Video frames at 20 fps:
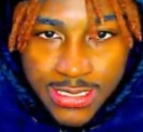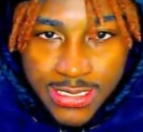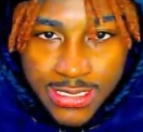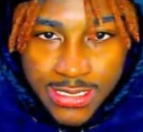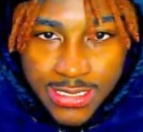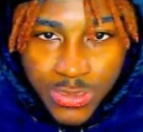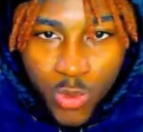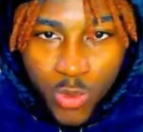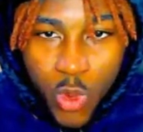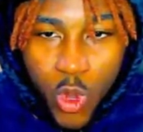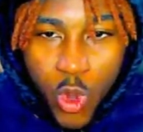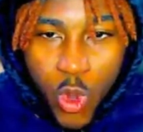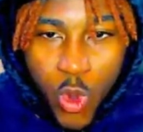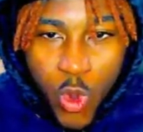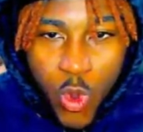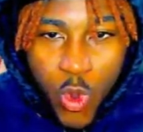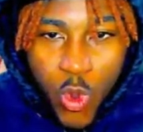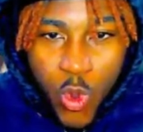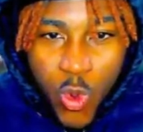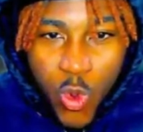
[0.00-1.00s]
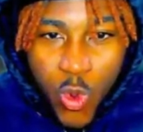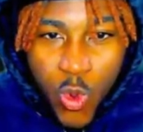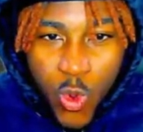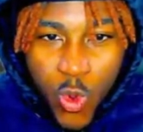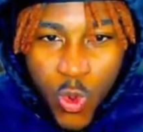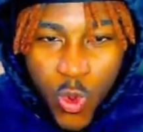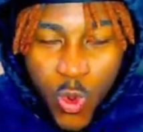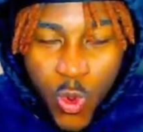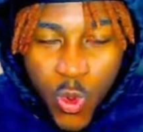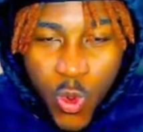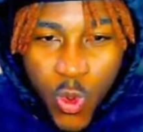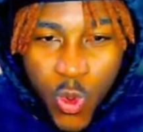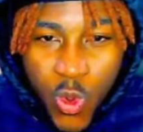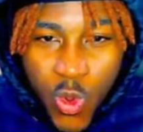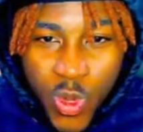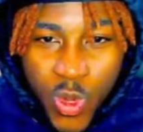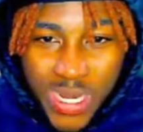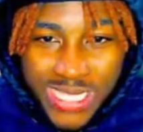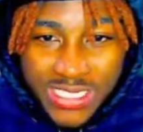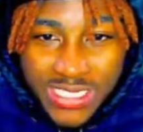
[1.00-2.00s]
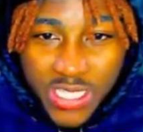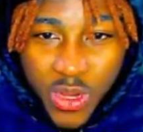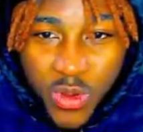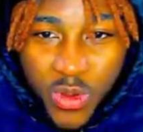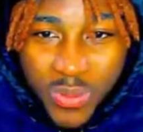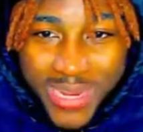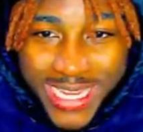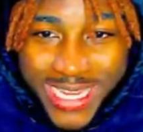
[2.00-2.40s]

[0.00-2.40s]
Woo! Let's go, man.